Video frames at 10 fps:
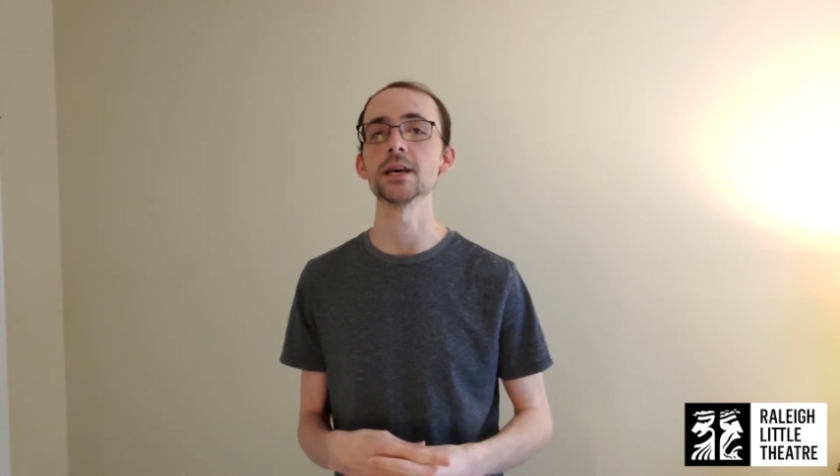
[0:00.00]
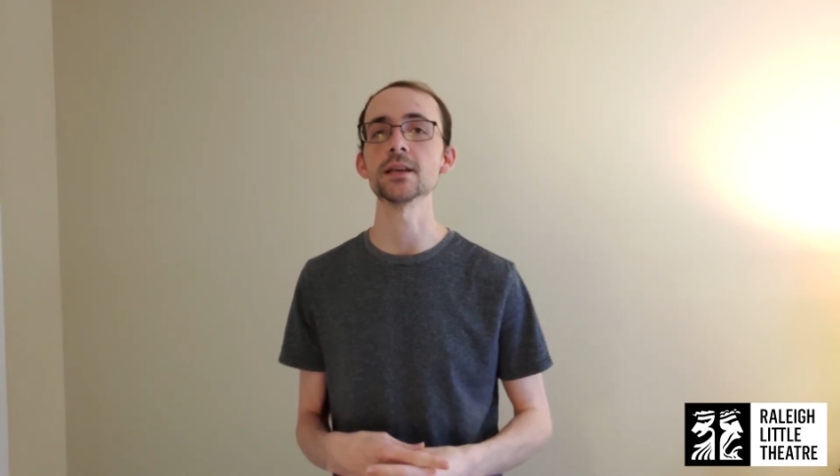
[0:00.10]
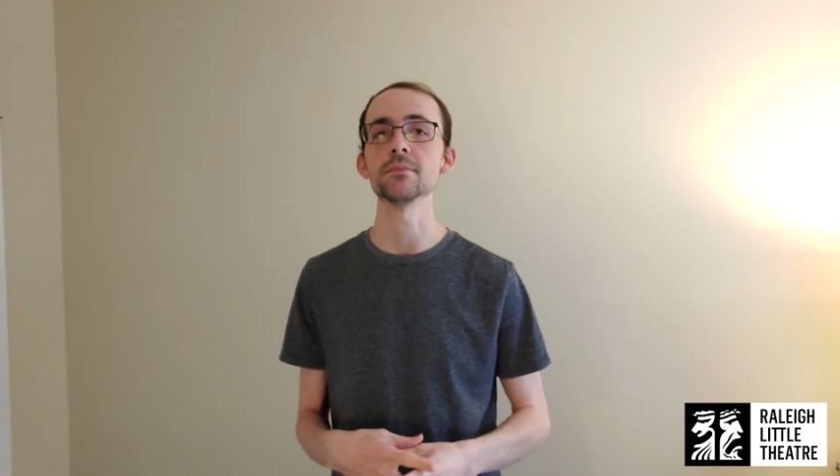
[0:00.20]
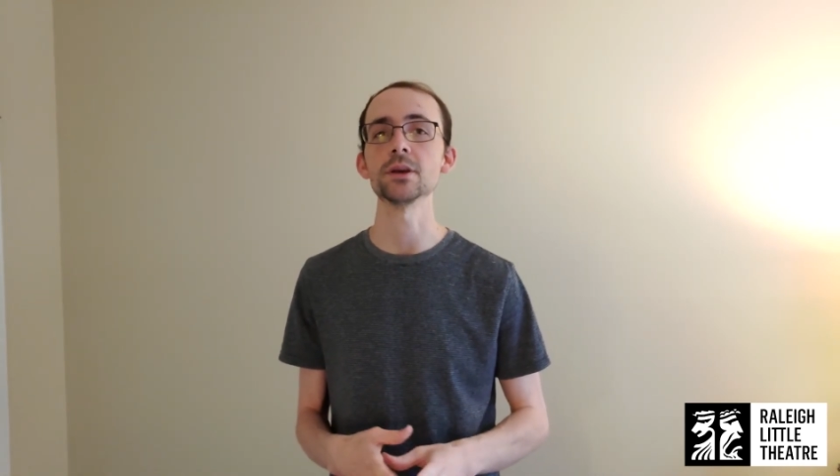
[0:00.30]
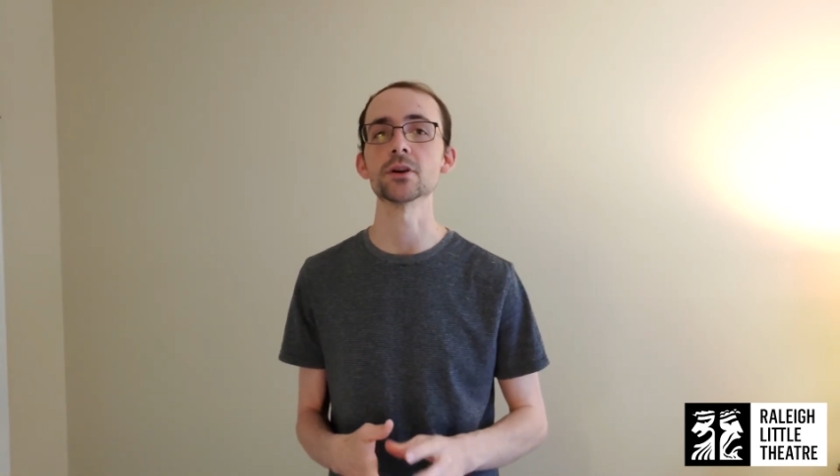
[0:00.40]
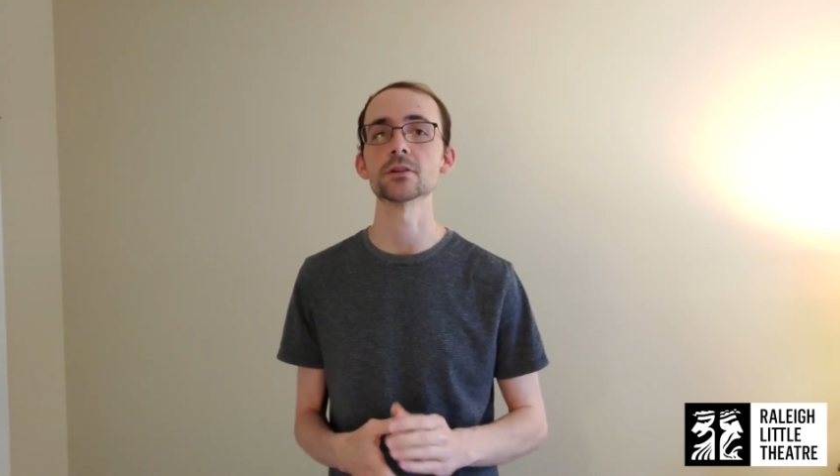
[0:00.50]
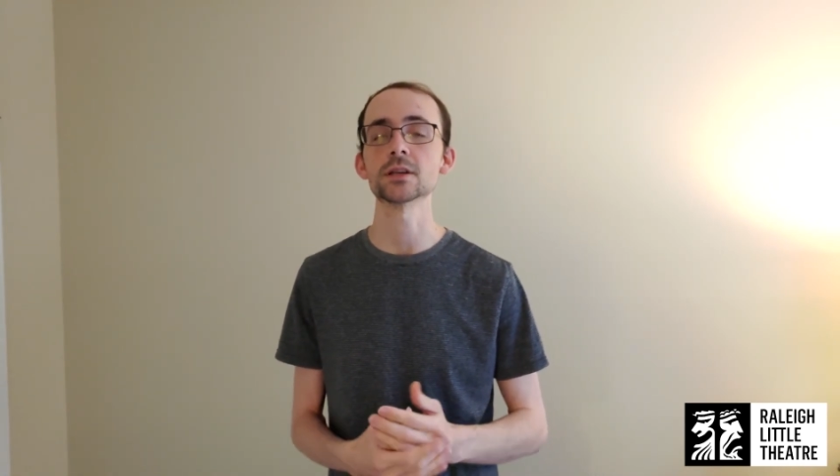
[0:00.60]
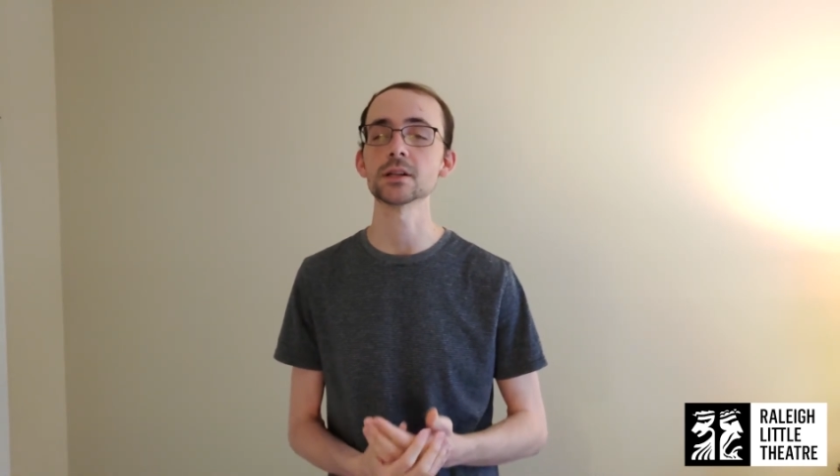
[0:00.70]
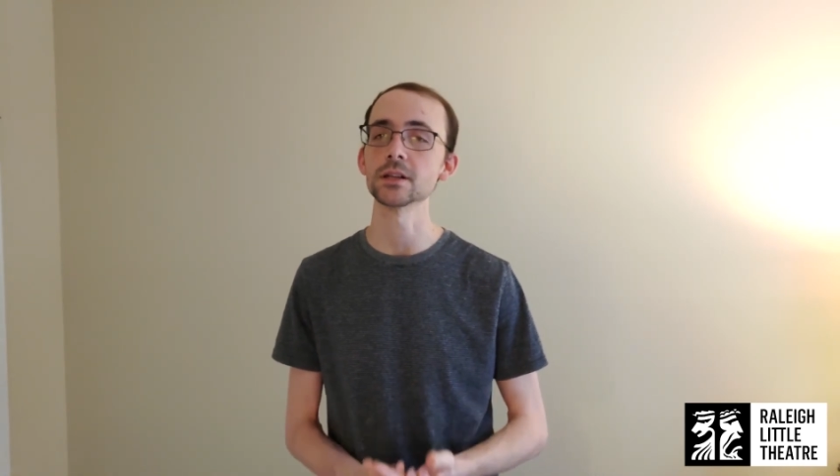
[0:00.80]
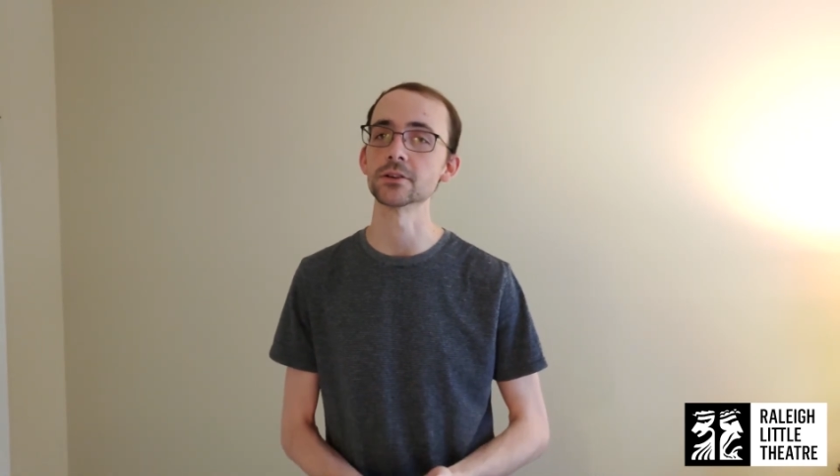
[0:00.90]
can be heard
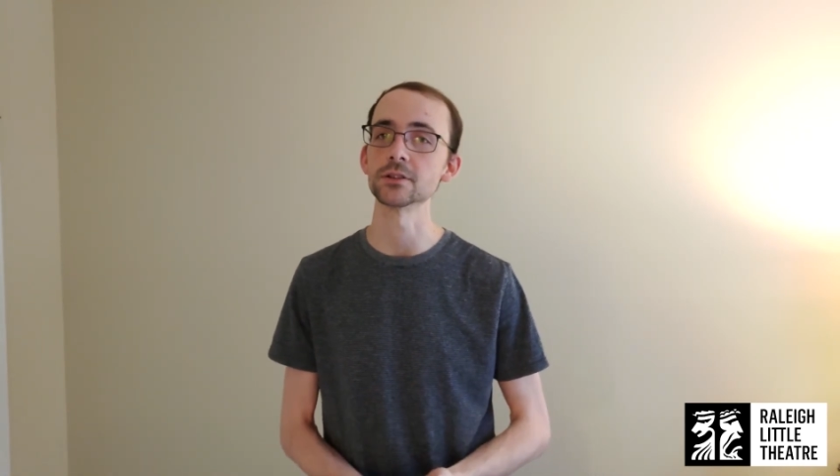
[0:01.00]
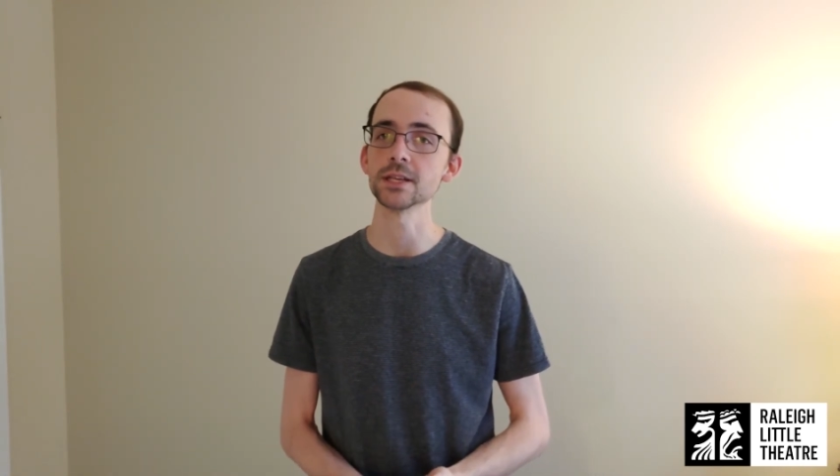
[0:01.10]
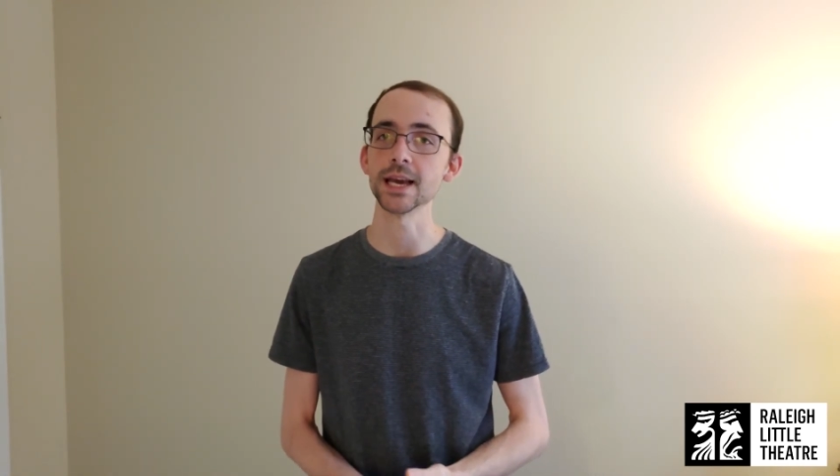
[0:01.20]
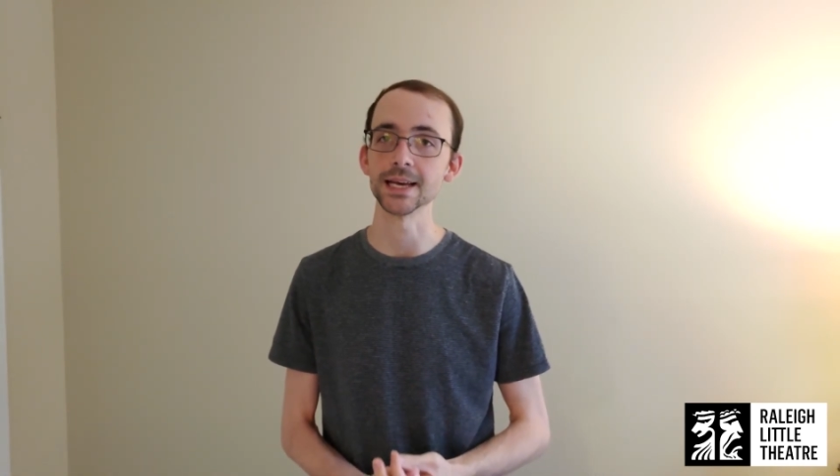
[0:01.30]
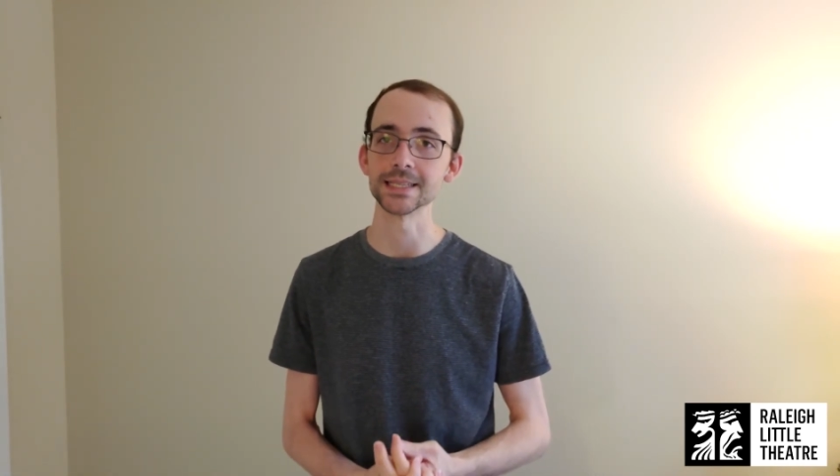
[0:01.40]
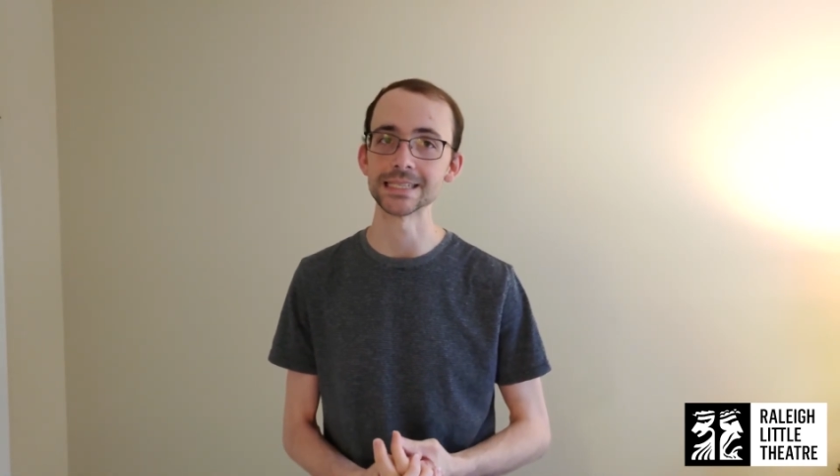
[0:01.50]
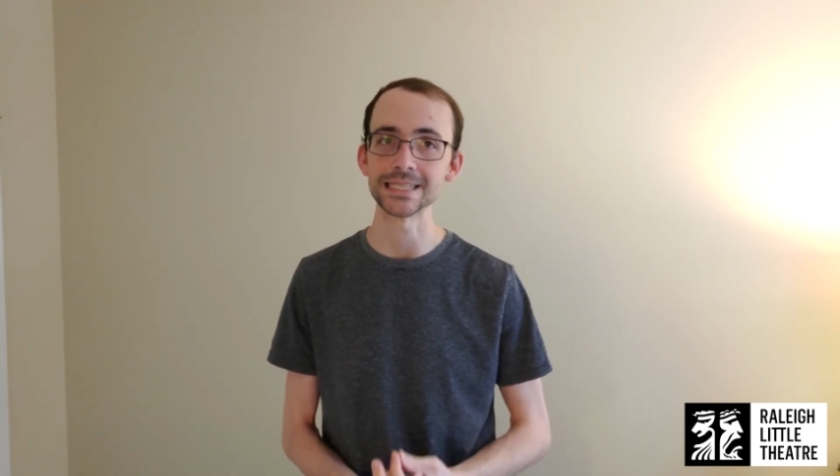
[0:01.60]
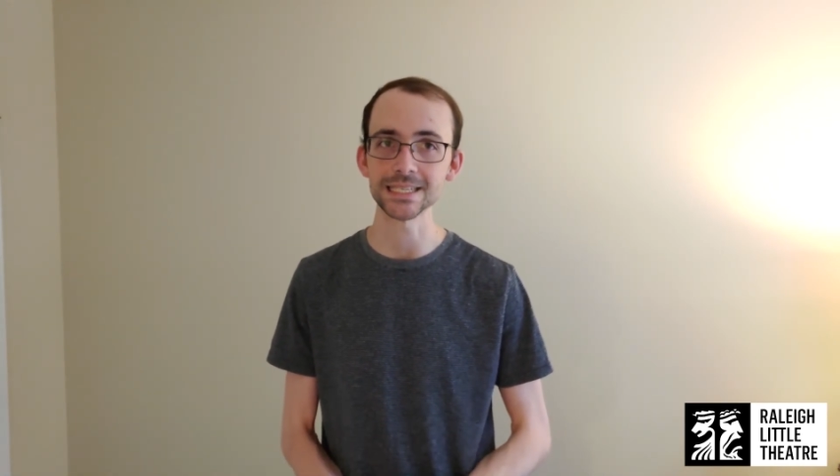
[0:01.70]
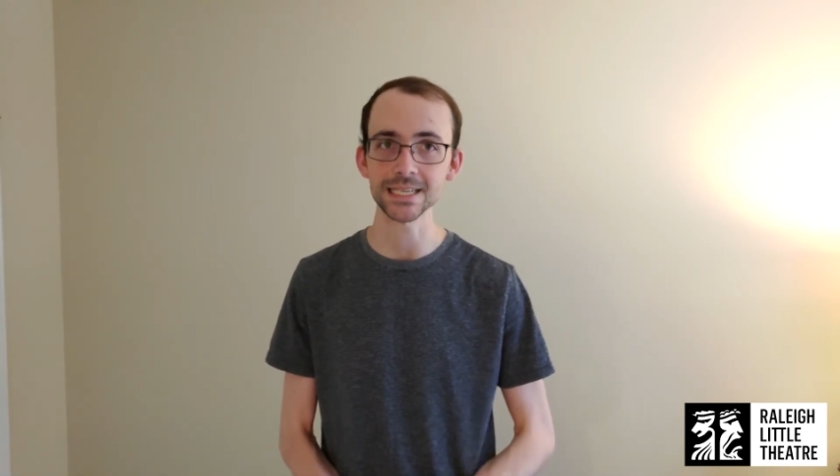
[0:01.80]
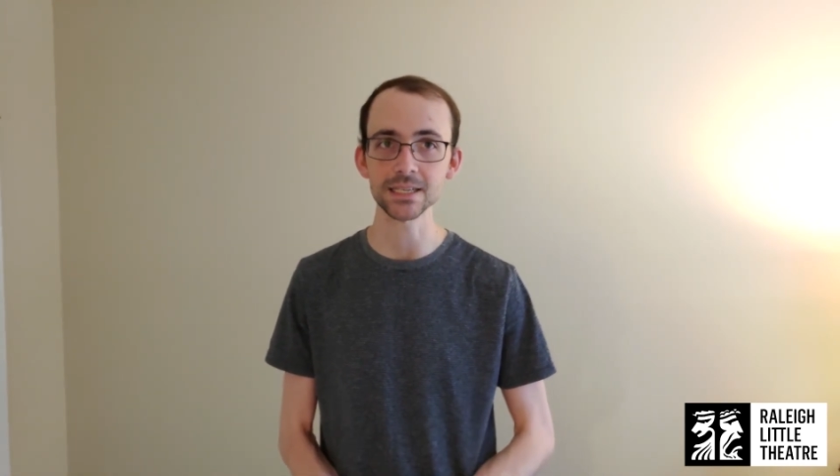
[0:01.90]
clearly and
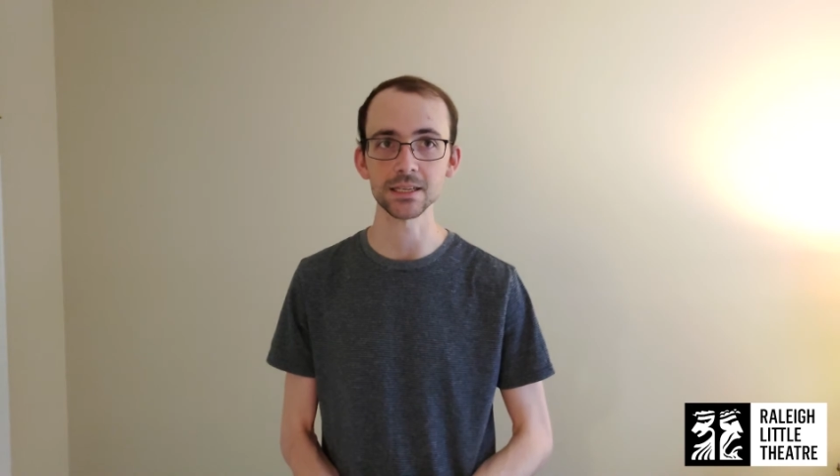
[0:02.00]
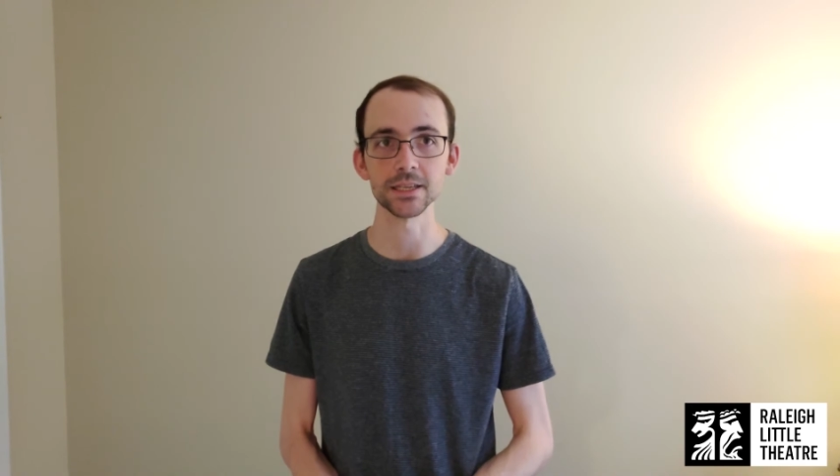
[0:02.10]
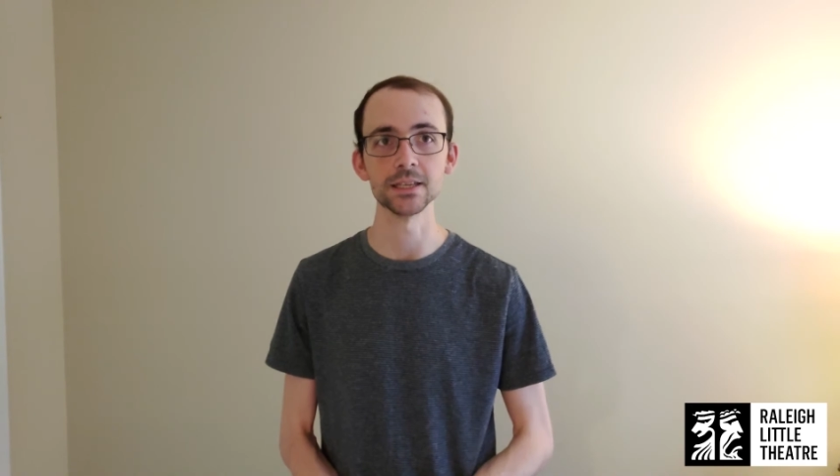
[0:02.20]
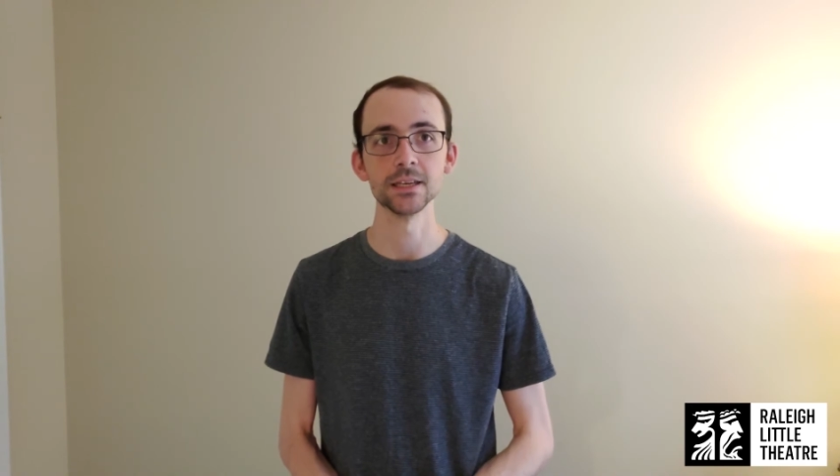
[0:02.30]
distinctly.